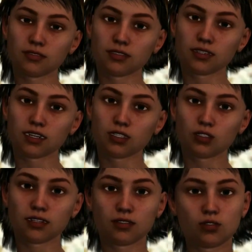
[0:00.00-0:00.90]
Sir
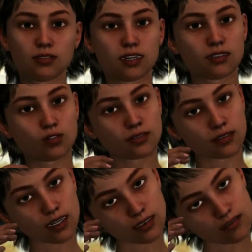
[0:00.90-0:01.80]
Jacob doesn't
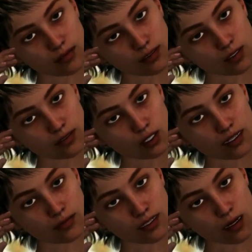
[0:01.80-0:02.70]
know which
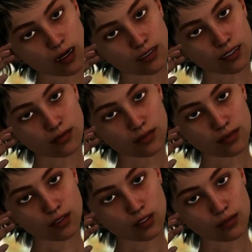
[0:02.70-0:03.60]
country it will be,
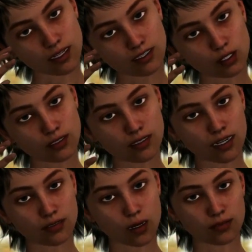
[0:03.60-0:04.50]
but he's sure
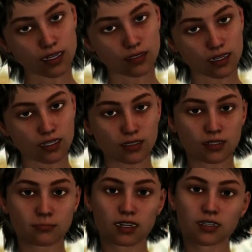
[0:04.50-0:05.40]
it'll be a good
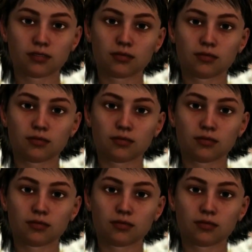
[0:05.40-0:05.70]
embassy.